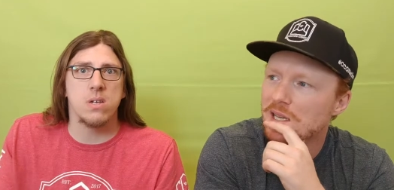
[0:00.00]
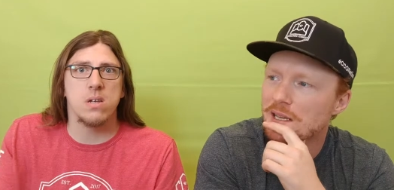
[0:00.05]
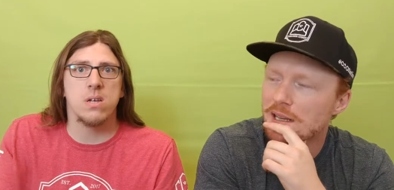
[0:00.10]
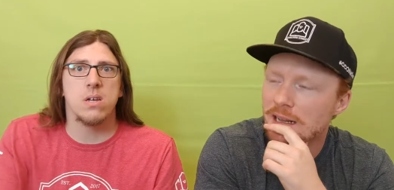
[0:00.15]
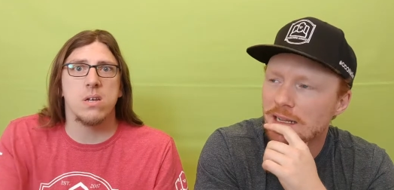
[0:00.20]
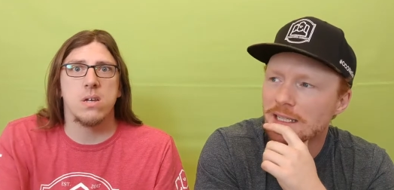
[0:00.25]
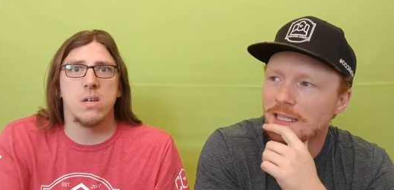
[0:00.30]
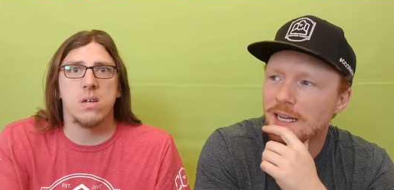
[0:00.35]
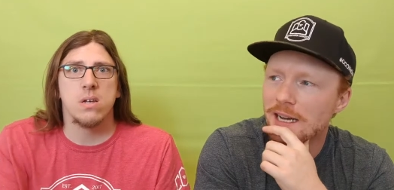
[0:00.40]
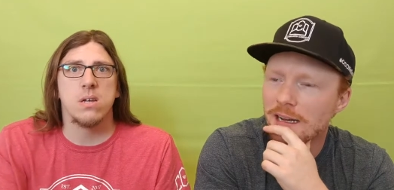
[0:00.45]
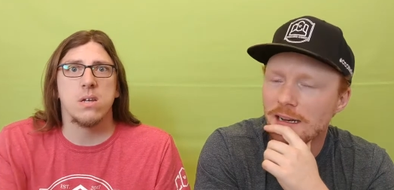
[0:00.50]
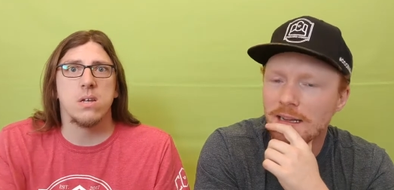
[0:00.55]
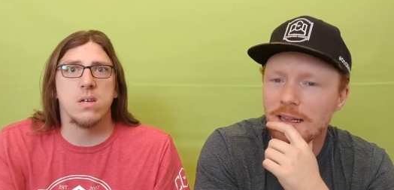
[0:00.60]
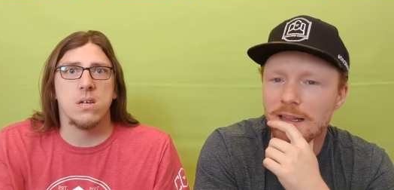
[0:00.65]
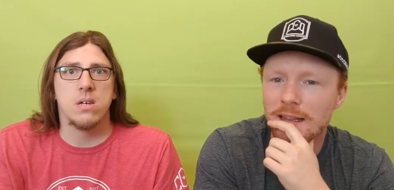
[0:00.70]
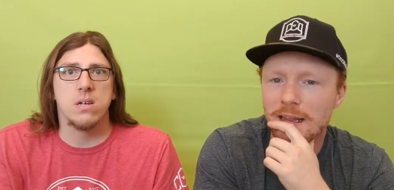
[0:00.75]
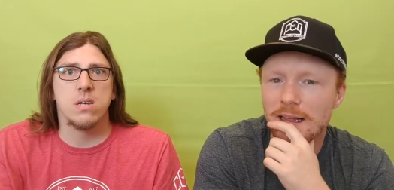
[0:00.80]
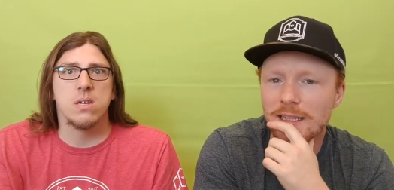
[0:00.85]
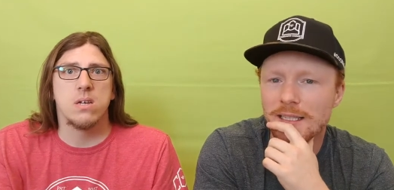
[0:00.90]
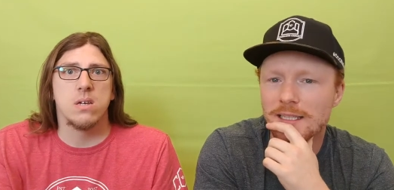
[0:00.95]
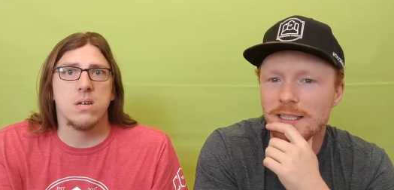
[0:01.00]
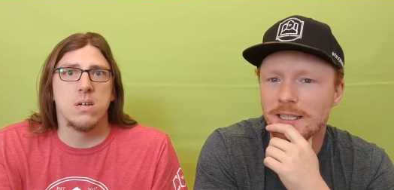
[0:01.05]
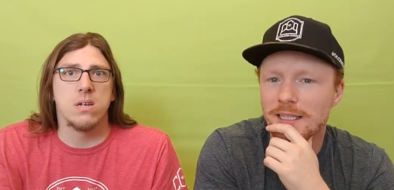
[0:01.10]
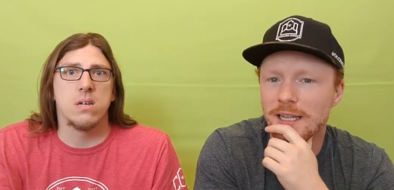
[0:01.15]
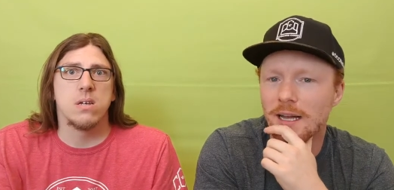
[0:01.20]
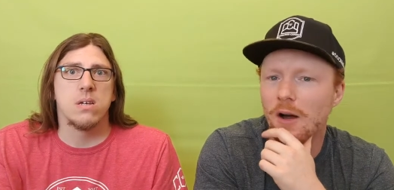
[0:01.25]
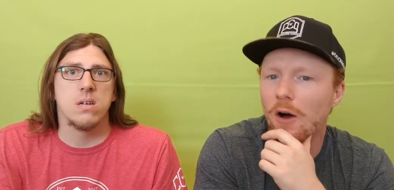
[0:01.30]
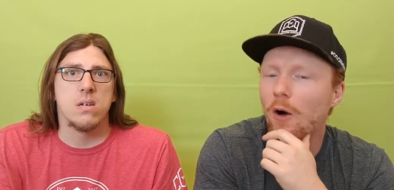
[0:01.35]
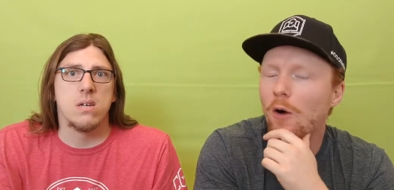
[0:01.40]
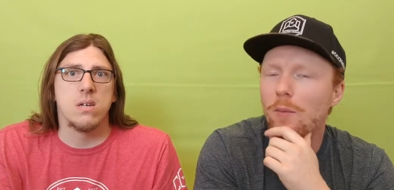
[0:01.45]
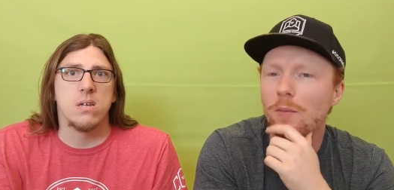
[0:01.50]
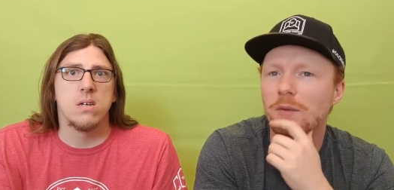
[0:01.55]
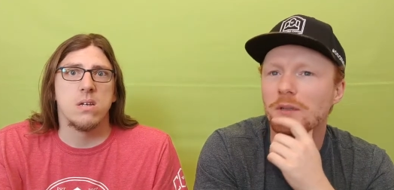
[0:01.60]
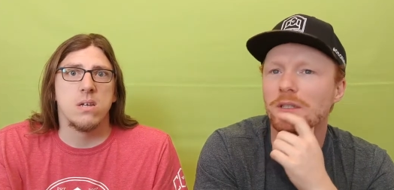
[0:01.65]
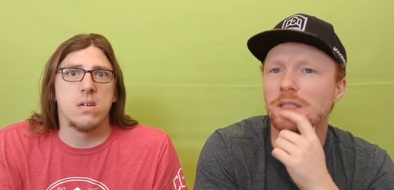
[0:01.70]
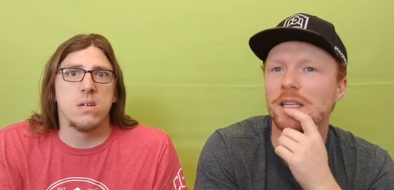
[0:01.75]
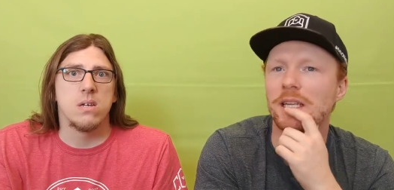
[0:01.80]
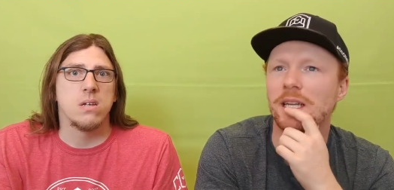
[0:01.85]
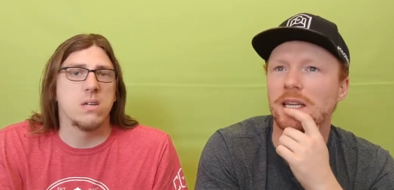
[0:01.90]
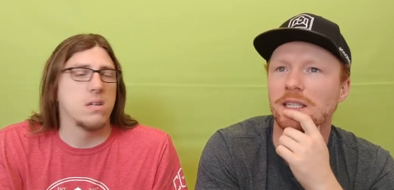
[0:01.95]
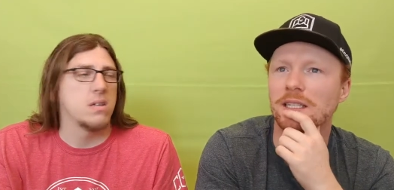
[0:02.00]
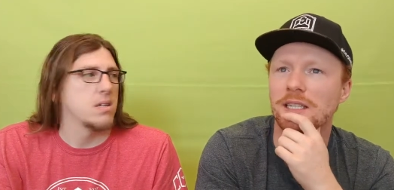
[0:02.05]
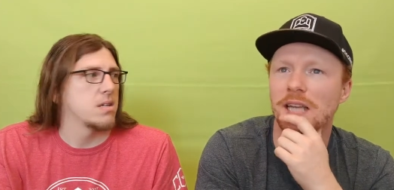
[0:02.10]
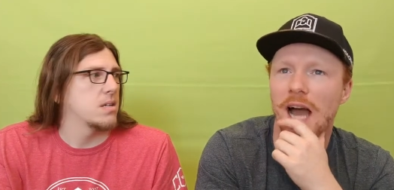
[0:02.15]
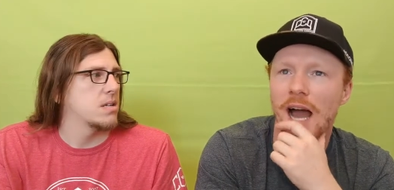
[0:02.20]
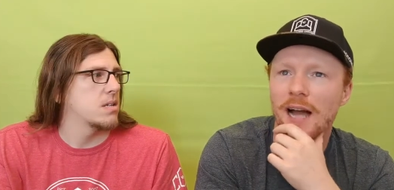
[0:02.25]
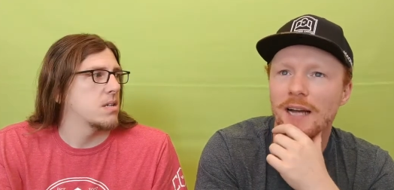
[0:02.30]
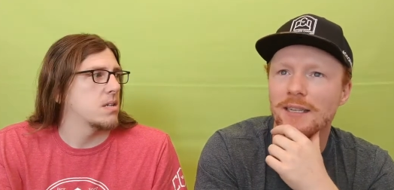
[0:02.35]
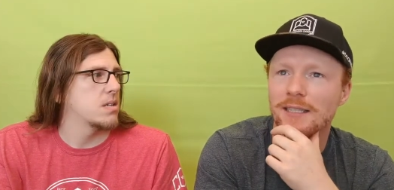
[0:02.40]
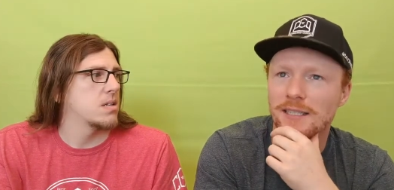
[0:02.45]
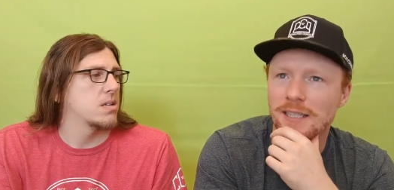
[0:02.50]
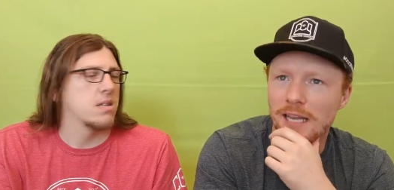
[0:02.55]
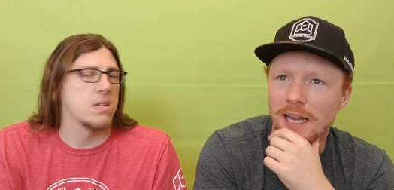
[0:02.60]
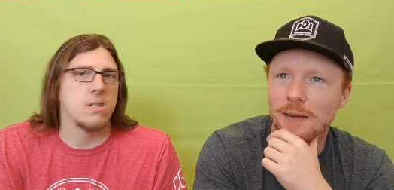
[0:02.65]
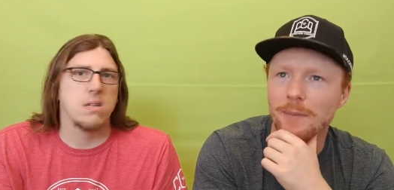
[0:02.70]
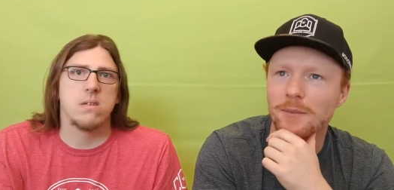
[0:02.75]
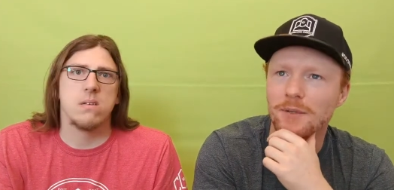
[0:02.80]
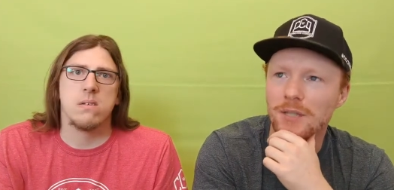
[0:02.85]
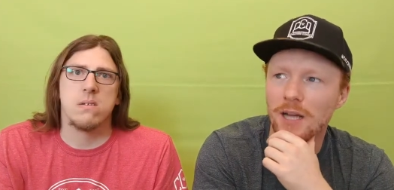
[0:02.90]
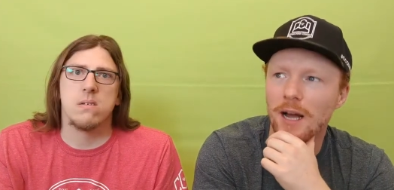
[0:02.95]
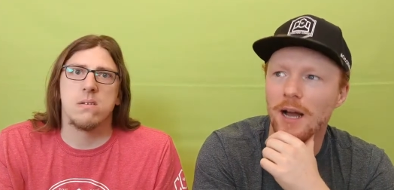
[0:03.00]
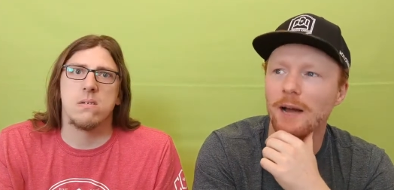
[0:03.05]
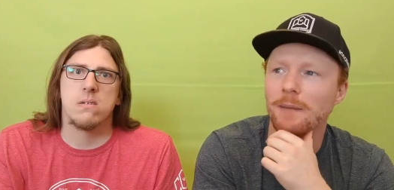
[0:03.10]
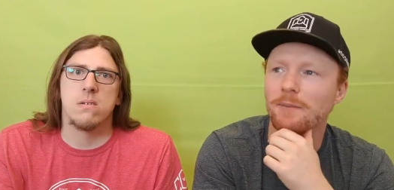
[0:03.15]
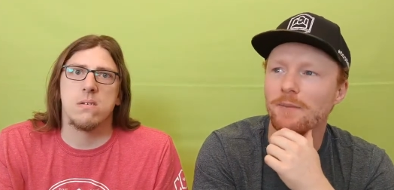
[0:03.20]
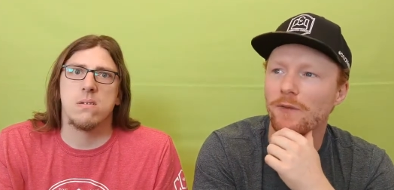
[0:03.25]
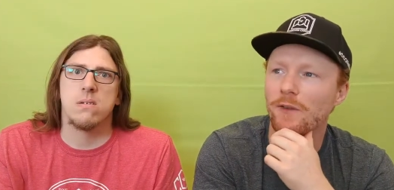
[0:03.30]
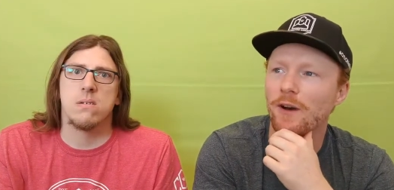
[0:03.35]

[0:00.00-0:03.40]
Speaker 1: That's kind of... That's almost the exact same time